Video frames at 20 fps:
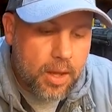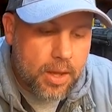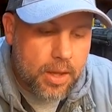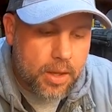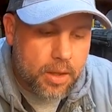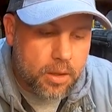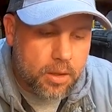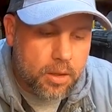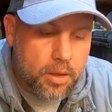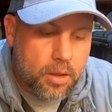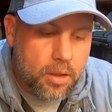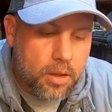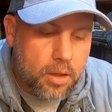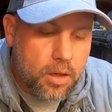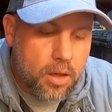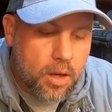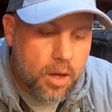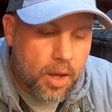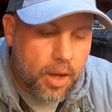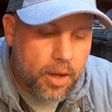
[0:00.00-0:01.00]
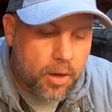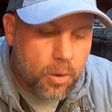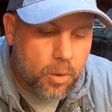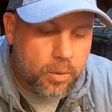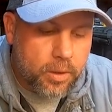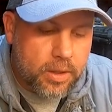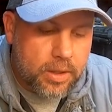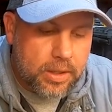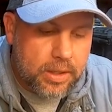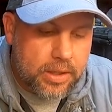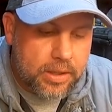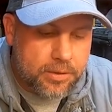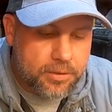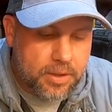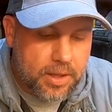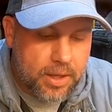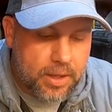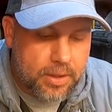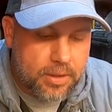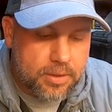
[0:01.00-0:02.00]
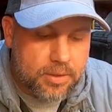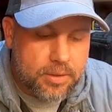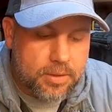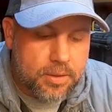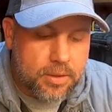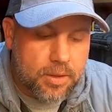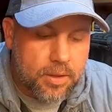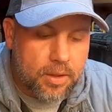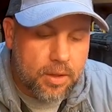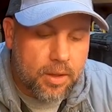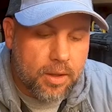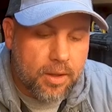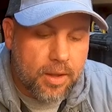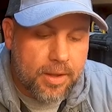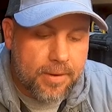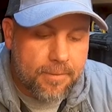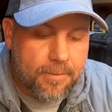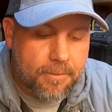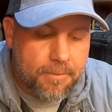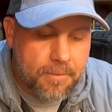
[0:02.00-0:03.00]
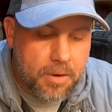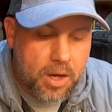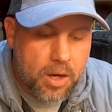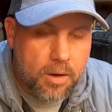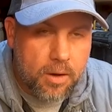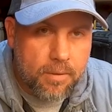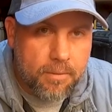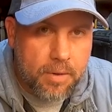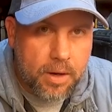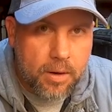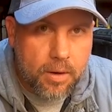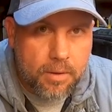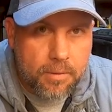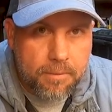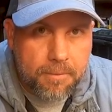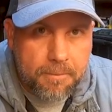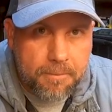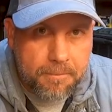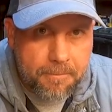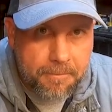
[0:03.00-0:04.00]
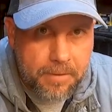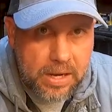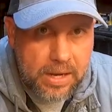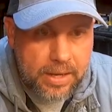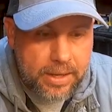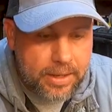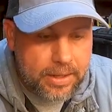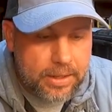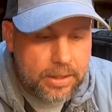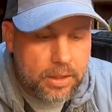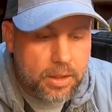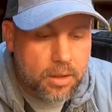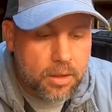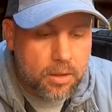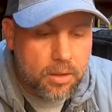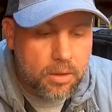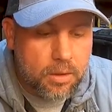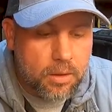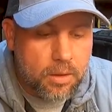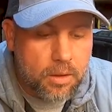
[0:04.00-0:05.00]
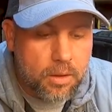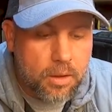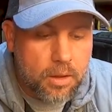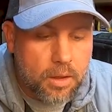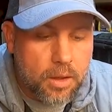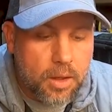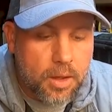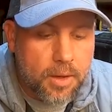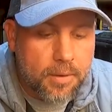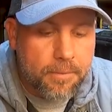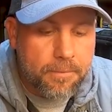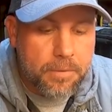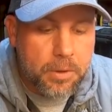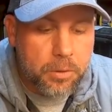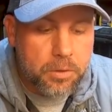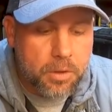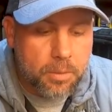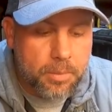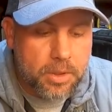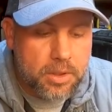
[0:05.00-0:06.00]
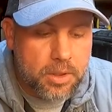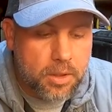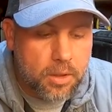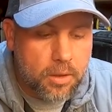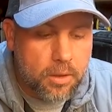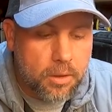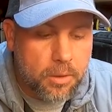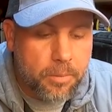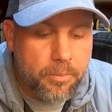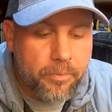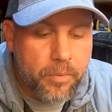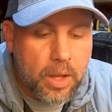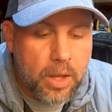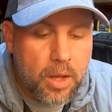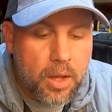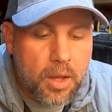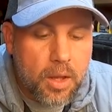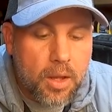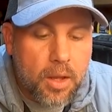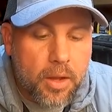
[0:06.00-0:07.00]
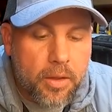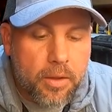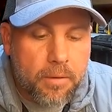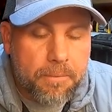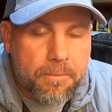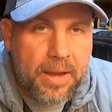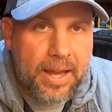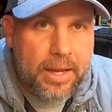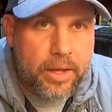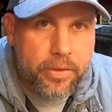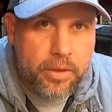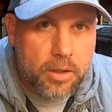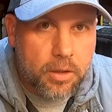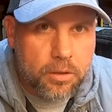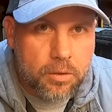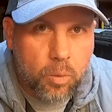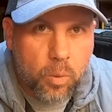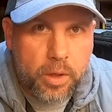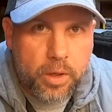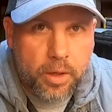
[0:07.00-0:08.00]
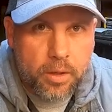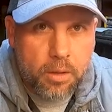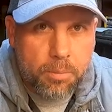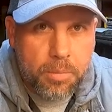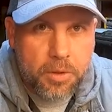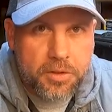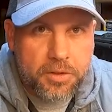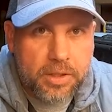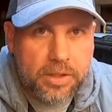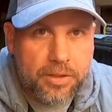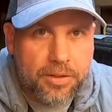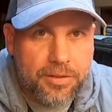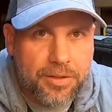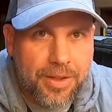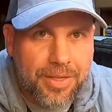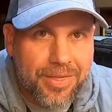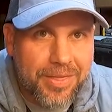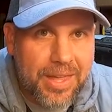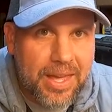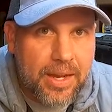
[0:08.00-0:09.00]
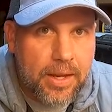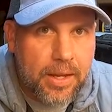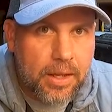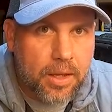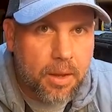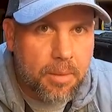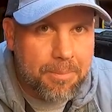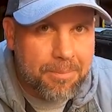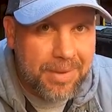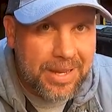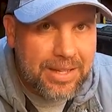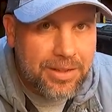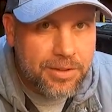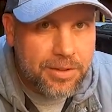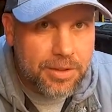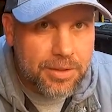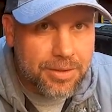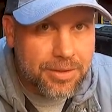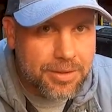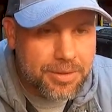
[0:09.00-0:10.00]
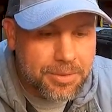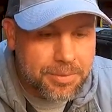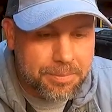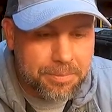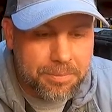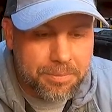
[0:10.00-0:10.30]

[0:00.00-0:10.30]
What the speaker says: And not only is that a very, very fine filter material, the fact that it's 100% synthetic makes it